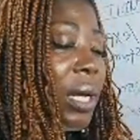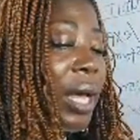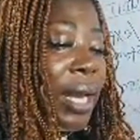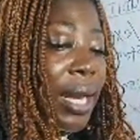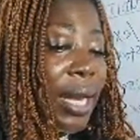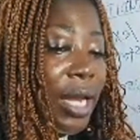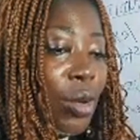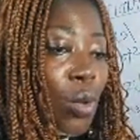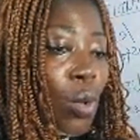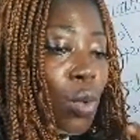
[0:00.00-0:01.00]
and a lady
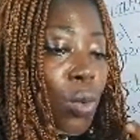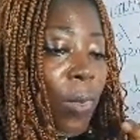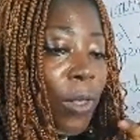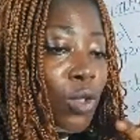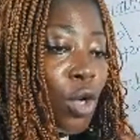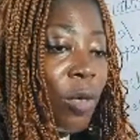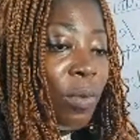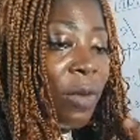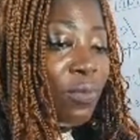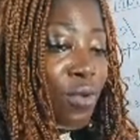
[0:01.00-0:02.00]
who joined
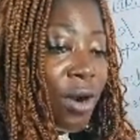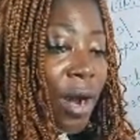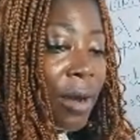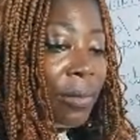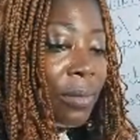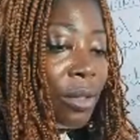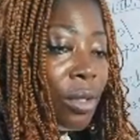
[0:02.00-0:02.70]
my program,